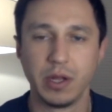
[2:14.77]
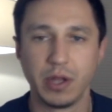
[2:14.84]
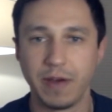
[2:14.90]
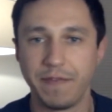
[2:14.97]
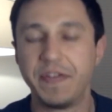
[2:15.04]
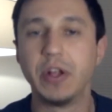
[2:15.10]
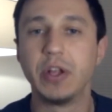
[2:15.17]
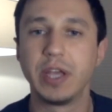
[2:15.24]

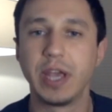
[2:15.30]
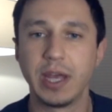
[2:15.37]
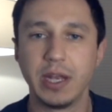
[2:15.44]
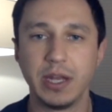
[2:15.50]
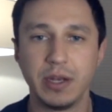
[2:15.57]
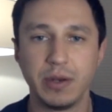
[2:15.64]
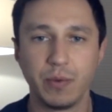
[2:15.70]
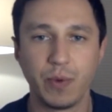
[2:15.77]

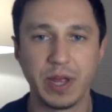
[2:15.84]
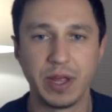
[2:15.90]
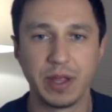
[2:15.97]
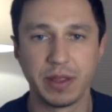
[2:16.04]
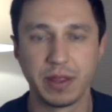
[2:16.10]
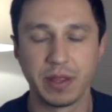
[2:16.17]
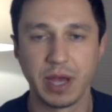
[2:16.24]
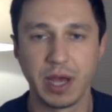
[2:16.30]
affiliated
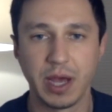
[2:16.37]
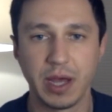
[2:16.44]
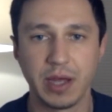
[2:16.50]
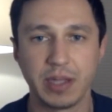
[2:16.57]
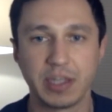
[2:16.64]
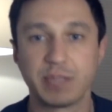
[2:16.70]
with uh,